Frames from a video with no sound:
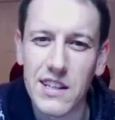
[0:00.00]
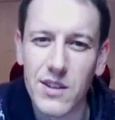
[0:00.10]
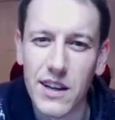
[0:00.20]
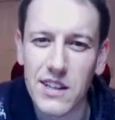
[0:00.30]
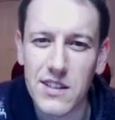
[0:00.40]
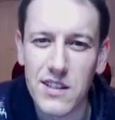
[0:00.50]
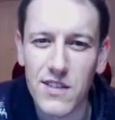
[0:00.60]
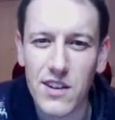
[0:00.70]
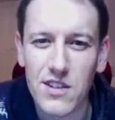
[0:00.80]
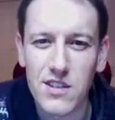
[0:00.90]
so I guess this
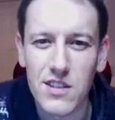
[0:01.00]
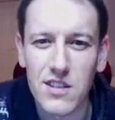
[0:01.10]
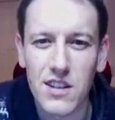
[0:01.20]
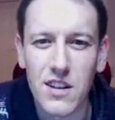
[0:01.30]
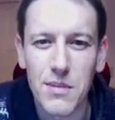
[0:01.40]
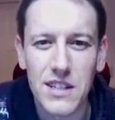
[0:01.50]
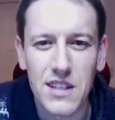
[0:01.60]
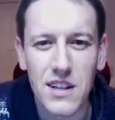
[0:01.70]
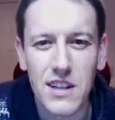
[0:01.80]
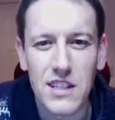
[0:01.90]
function is just going to
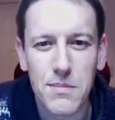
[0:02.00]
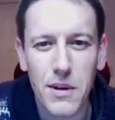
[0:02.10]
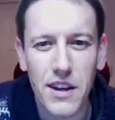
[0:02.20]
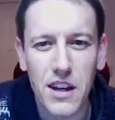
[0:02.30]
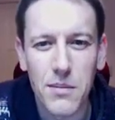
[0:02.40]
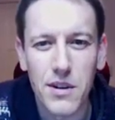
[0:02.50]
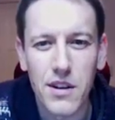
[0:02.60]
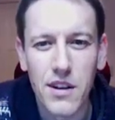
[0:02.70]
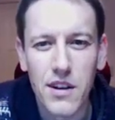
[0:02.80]
basically spike up at